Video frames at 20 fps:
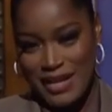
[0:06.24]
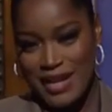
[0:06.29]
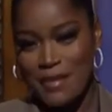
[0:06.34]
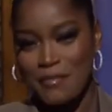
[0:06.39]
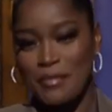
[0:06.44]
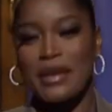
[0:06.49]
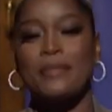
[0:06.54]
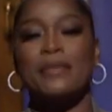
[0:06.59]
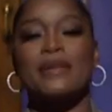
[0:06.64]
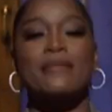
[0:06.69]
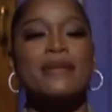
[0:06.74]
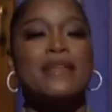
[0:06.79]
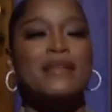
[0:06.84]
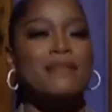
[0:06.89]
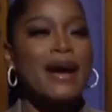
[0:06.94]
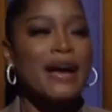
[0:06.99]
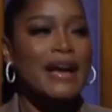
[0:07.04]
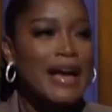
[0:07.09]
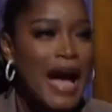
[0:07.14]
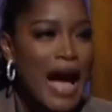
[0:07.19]

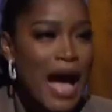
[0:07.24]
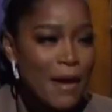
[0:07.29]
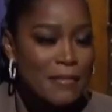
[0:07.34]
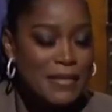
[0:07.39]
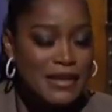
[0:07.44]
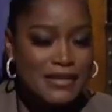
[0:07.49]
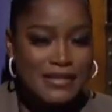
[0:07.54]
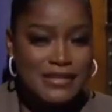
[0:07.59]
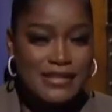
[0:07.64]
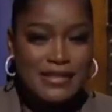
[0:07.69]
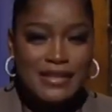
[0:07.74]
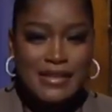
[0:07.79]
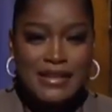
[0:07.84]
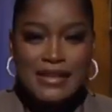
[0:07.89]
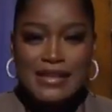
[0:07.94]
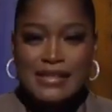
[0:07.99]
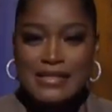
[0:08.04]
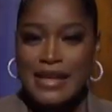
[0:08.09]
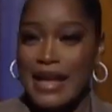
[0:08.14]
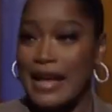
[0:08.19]
Congratulations to
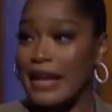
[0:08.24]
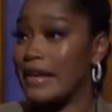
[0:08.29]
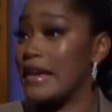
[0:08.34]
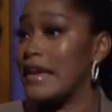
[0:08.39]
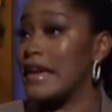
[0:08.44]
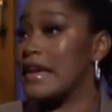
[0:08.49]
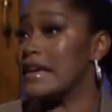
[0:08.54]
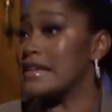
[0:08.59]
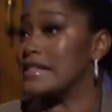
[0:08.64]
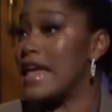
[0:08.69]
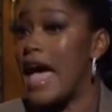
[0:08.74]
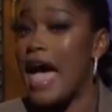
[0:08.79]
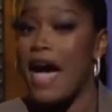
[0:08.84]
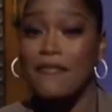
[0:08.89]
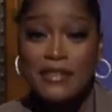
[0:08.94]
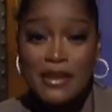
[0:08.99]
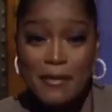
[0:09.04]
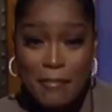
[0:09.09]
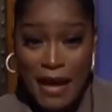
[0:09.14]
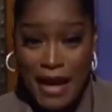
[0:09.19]
Keke Palmer, who is
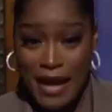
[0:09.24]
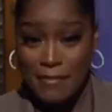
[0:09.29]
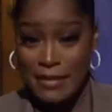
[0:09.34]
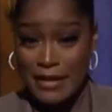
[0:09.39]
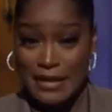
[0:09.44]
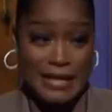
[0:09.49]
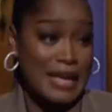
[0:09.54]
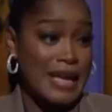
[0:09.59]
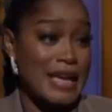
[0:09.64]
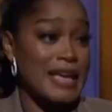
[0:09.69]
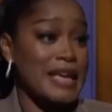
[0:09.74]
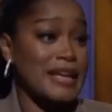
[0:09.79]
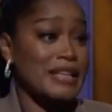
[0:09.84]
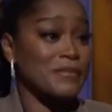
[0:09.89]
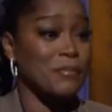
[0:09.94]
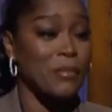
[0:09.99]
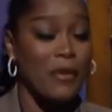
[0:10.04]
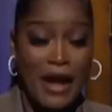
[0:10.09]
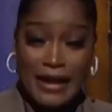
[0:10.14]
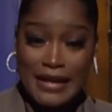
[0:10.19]
expecting her
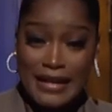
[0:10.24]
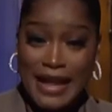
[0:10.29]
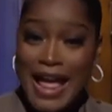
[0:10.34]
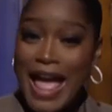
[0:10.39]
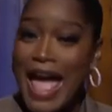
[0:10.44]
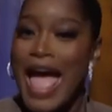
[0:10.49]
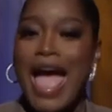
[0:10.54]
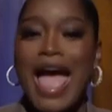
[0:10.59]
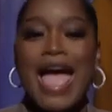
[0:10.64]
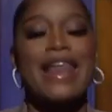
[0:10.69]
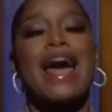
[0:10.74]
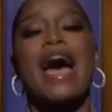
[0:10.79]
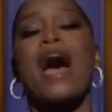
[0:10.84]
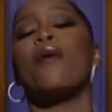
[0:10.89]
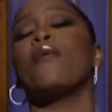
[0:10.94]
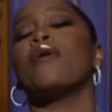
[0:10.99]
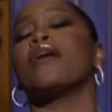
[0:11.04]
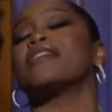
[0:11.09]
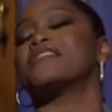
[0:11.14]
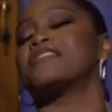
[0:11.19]
first child with her
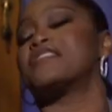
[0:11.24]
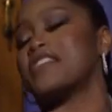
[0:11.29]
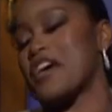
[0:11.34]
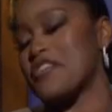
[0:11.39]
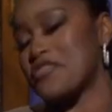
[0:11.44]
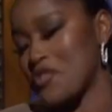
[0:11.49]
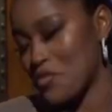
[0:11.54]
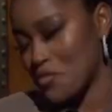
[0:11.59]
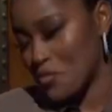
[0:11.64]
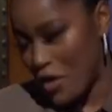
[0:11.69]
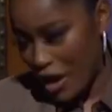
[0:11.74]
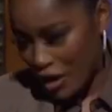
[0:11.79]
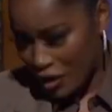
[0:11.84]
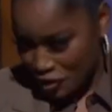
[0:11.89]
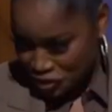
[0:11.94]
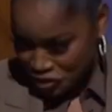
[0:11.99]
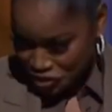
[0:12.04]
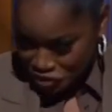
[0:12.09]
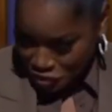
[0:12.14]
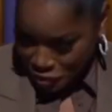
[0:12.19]
boyfriend
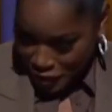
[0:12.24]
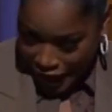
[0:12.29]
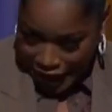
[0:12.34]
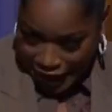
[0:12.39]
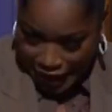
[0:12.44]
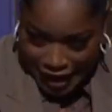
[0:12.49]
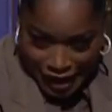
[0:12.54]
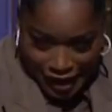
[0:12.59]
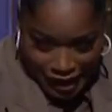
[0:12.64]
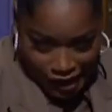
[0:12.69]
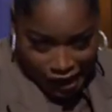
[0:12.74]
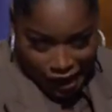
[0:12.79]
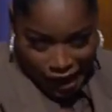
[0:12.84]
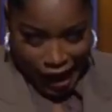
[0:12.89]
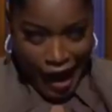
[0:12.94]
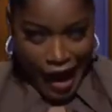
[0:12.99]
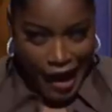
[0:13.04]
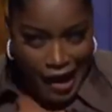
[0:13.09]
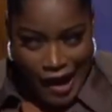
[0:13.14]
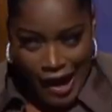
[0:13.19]
Darius Jackson
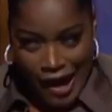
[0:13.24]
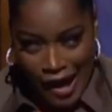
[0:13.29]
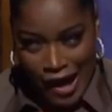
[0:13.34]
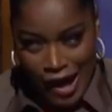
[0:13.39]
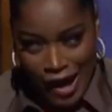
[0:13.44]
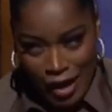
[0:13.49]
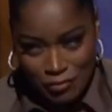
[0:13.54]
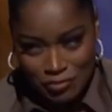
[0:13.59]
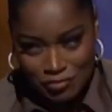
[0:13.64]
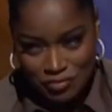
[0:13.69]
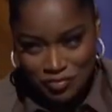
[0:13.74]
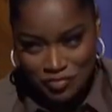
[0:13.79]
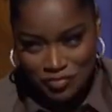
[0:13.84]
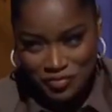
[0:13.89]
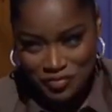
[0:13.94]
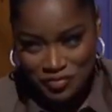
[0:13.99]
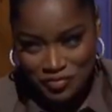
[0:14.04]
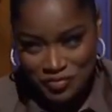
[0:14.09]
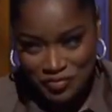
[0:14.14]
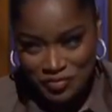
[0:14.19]
Dalton. The actress
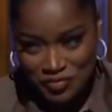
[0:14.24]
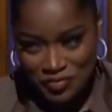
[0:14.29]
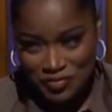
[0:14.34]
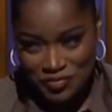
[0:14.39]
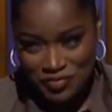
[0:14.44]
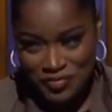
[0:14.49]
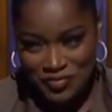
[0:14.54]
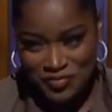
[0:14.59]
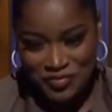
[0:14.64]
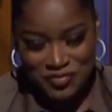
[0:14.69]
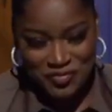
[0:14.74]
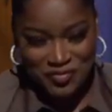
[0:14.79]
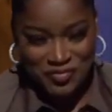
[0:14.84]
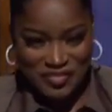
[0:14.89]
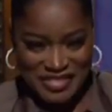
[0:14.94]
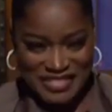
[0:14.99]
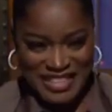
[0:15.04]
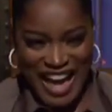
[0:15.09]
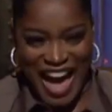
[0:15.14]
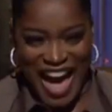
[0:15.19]
revealed her pregnancy
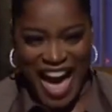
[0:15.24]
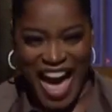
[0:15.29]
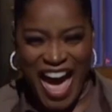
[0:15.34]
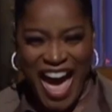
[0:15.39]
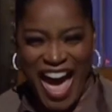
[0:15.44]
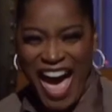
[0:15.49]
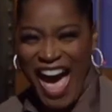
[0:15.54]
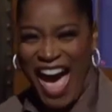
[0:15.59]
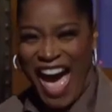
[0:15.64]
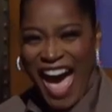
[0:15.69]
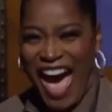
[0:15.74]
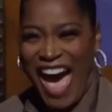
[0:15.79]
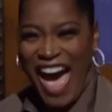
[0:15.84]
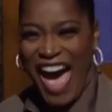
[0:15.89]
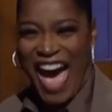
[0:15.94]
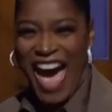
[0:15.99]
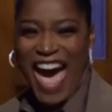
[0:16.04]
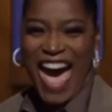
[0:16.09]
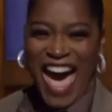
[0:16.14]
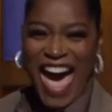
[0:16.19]
while hosting the
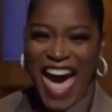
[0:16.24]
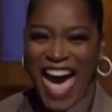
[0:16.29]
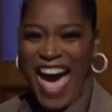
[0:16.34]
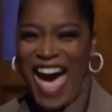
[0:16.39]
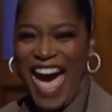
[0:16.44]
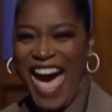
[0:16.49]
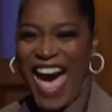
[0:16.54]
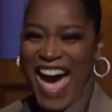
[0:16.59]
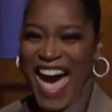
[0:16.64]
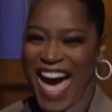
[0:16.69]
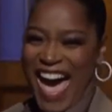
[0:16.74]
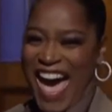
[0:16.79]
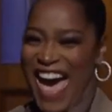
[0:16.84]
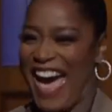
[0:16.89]
latest episode of